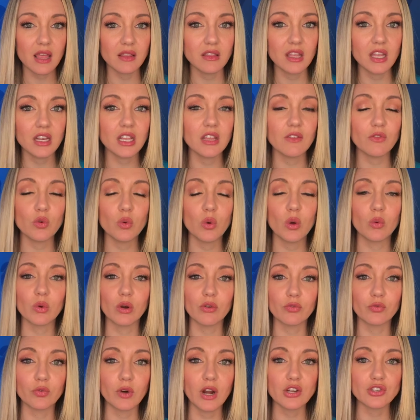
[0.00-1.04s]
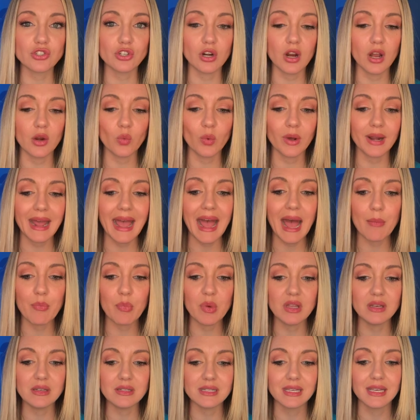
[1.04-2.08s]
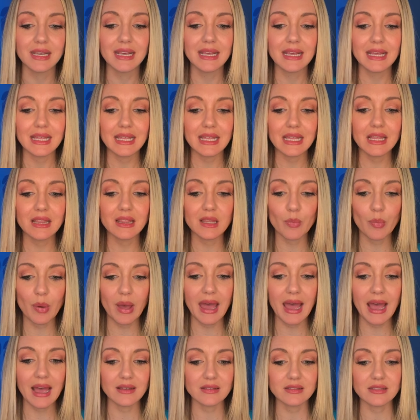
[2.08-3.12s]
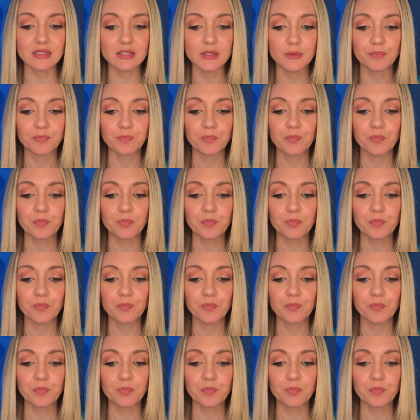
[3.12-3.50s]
and then give you a refresher on what happened in the past.